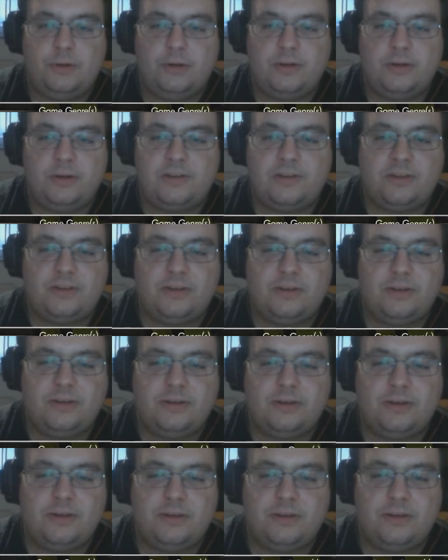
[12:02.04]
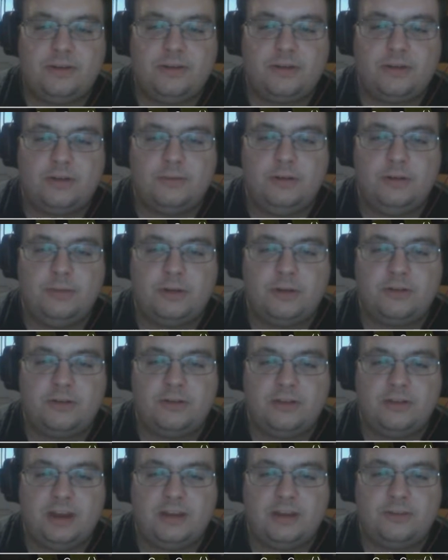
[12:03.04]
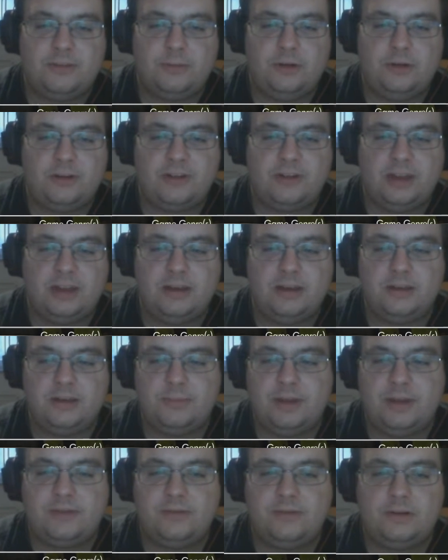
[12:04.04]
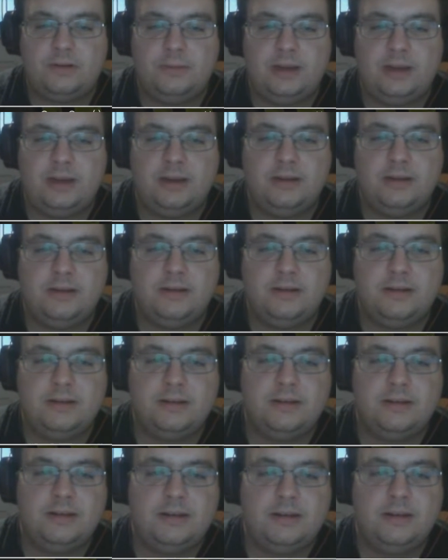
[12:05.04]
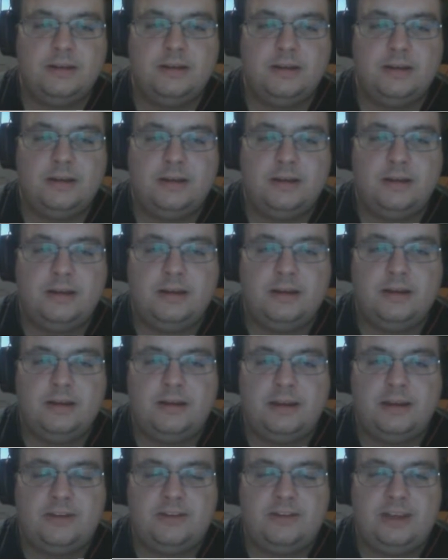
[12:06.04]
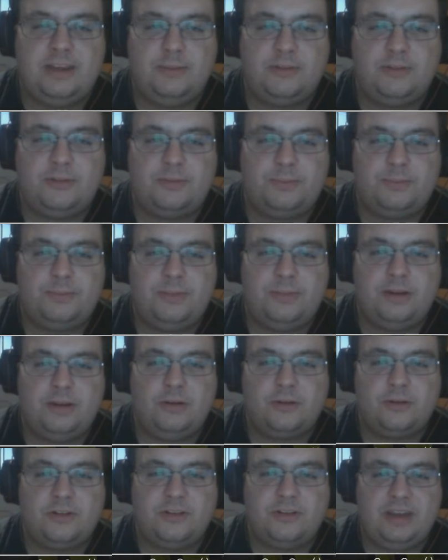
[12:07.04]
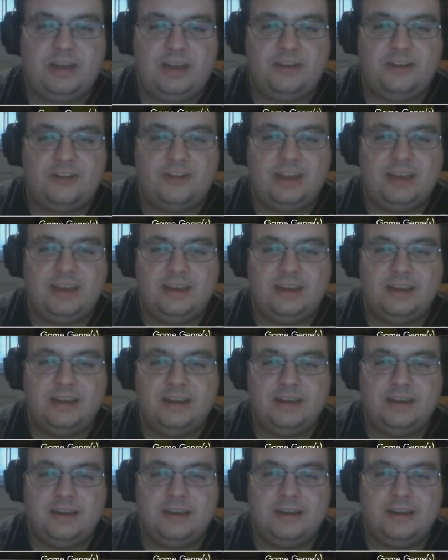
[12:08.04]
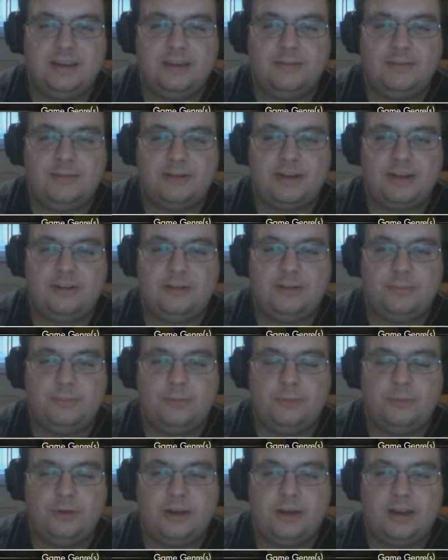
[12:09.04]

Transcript: Land world. Not really much to say, it's pretty standard platforming. It looks easy, but it's actually